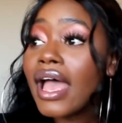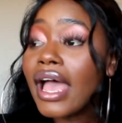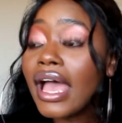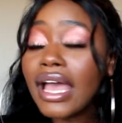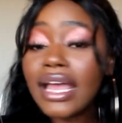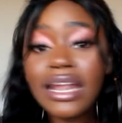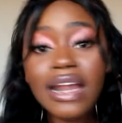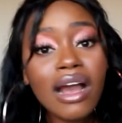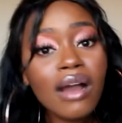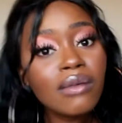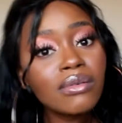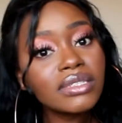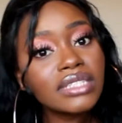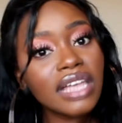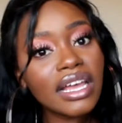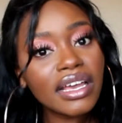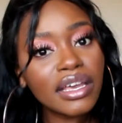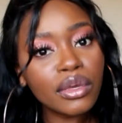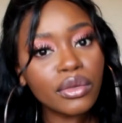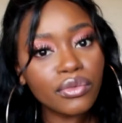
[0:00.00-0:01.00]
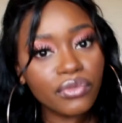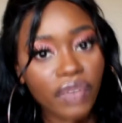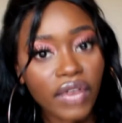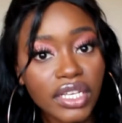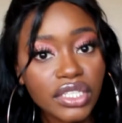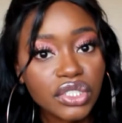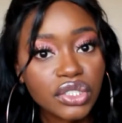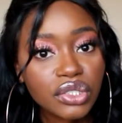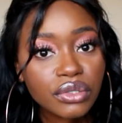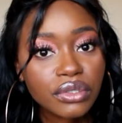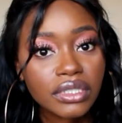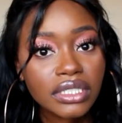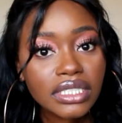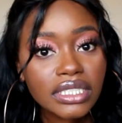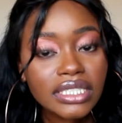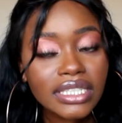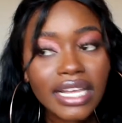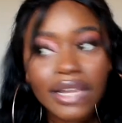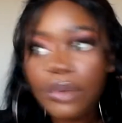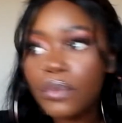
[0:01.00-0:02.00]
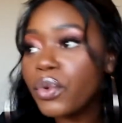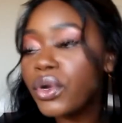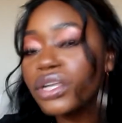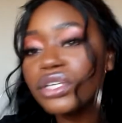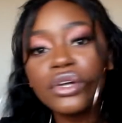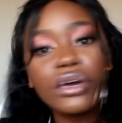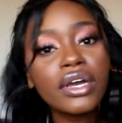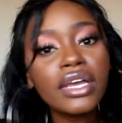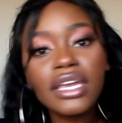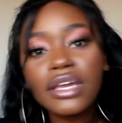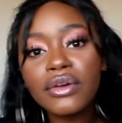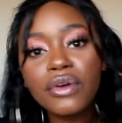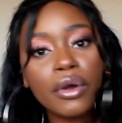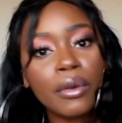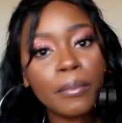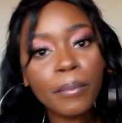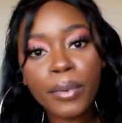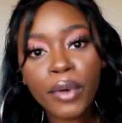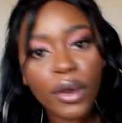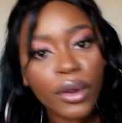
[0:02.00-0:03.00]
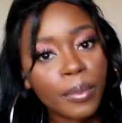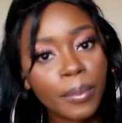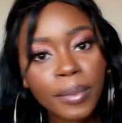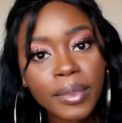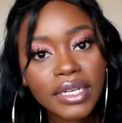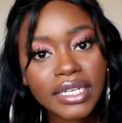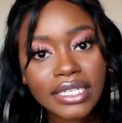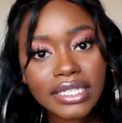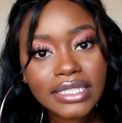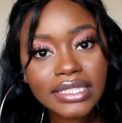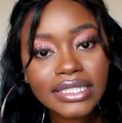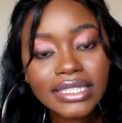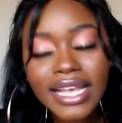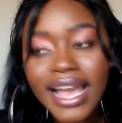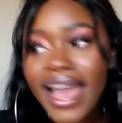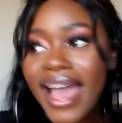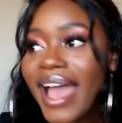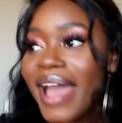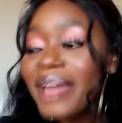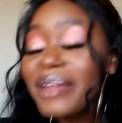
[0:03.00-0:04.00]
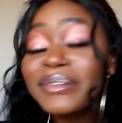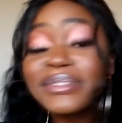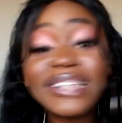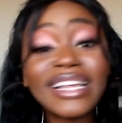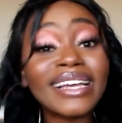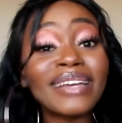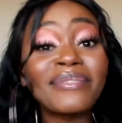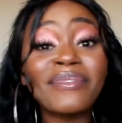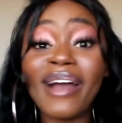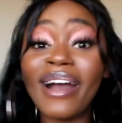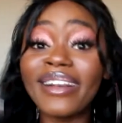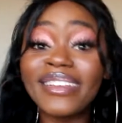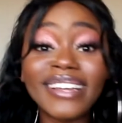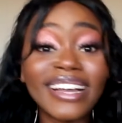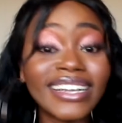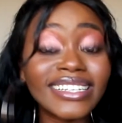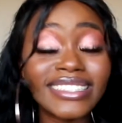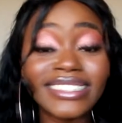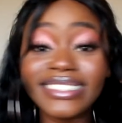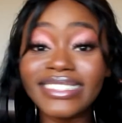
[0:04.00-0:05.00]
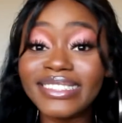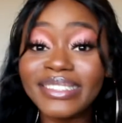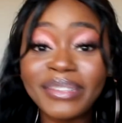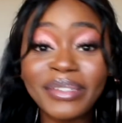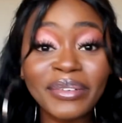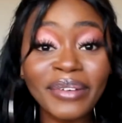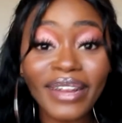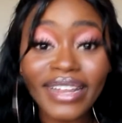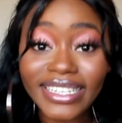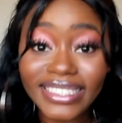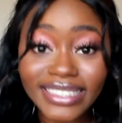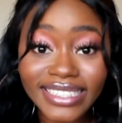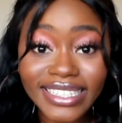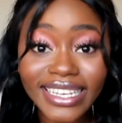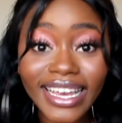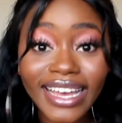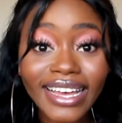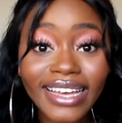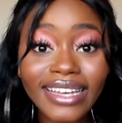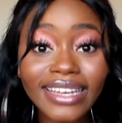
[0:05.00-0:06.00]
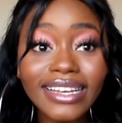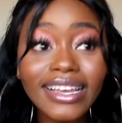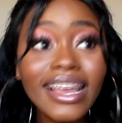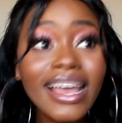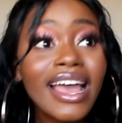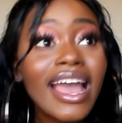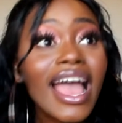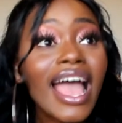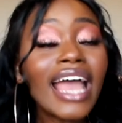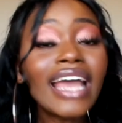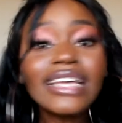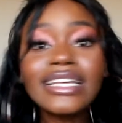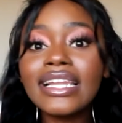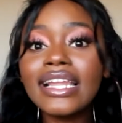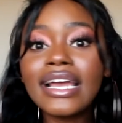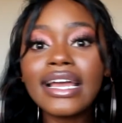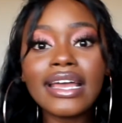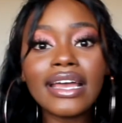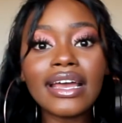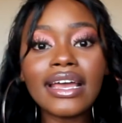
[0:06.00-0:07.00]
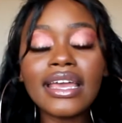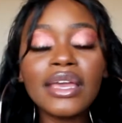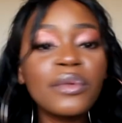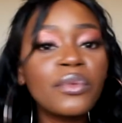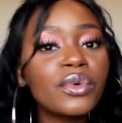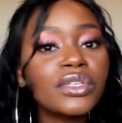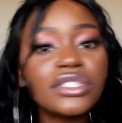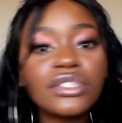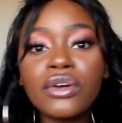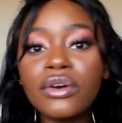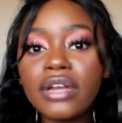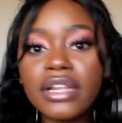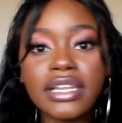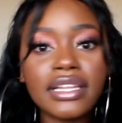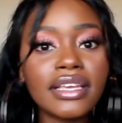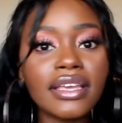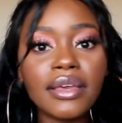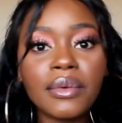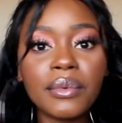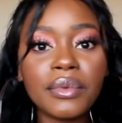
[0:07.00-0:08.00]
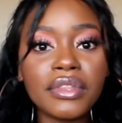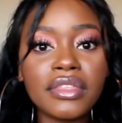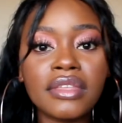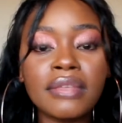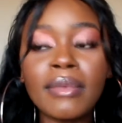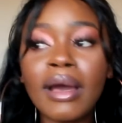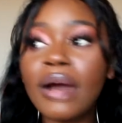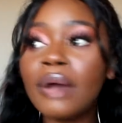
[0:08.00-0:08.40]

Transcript: And I was like, adventurous? Like, we're not here on purpose. And he was like, wow, you guys are just crazy, hey. And like, it was not clicking with him.